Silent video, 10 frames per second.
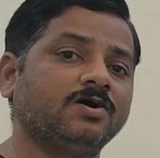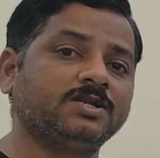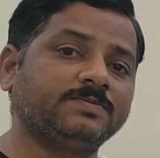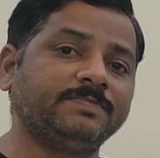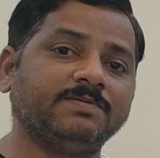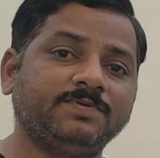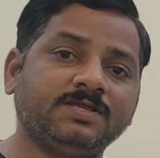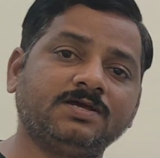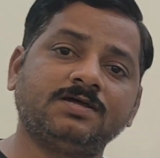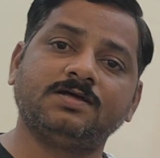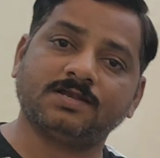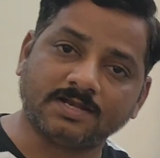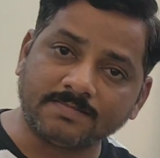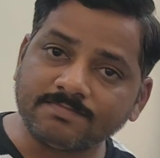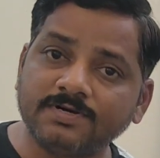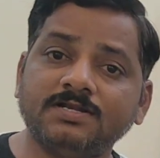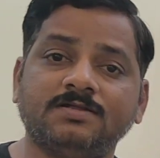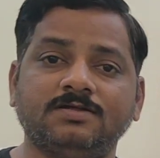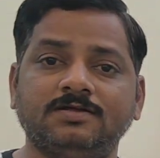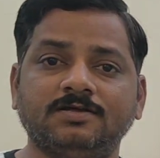or it may be a number,